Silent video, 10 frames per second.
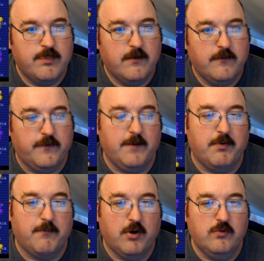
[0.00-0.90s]
They
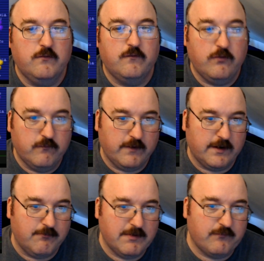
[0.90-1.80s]
proposed using
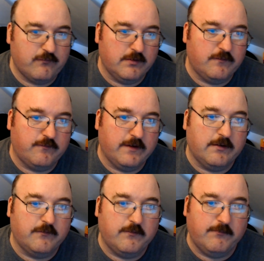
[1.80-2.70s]
a Metroid cell
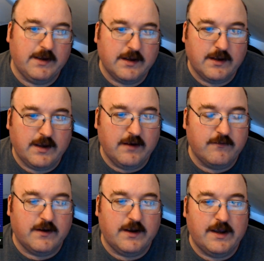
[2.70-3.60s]
to make an
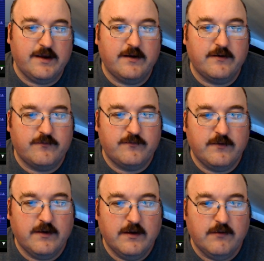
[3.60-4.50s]
anti-X
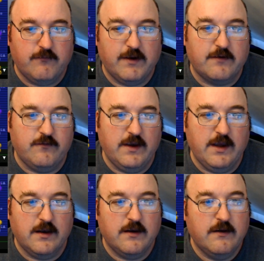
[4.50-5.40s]
vaccine.